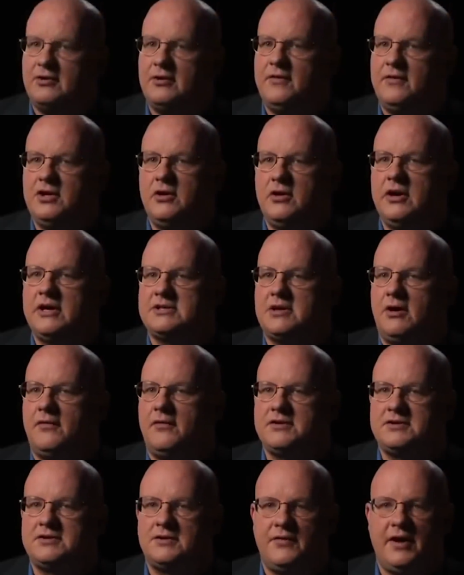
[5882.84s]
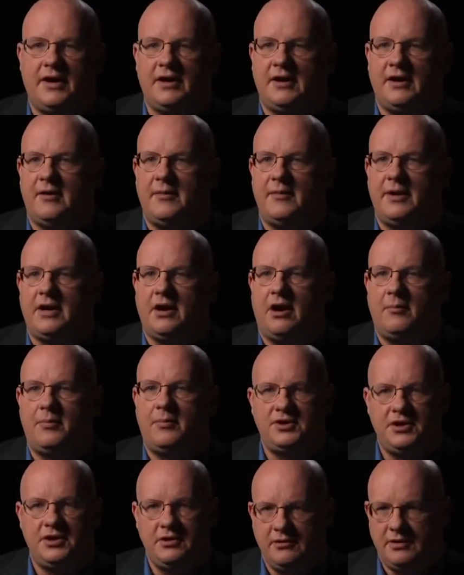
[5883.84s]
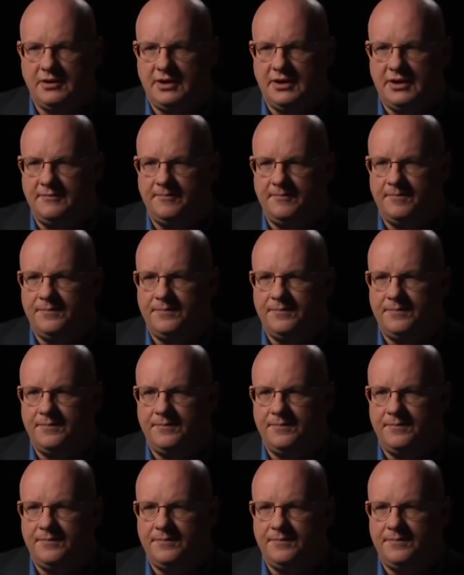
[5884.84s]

of the U.S. Office of Economic Opportunity.